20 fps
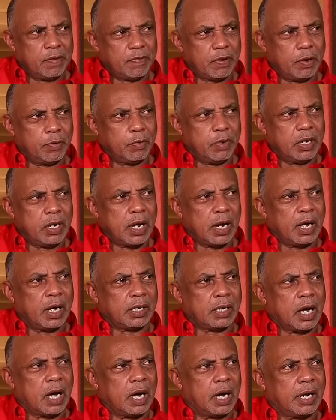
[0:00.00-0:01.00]
if I win
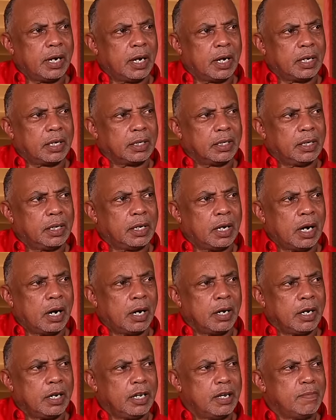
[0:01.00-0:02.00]
that order,
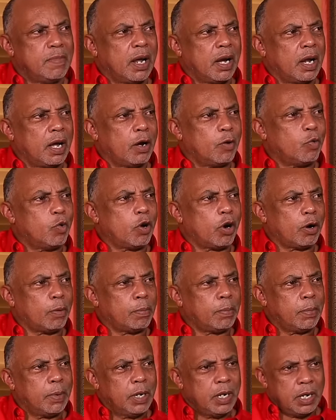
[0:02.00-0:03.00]
or Damian and
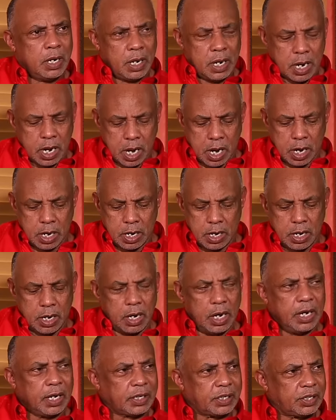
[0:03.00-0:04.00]
Worm? Lexi. And then
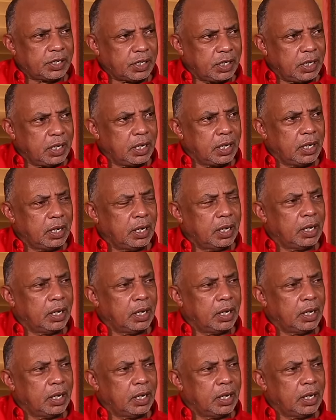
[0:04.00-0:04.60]
Lexi.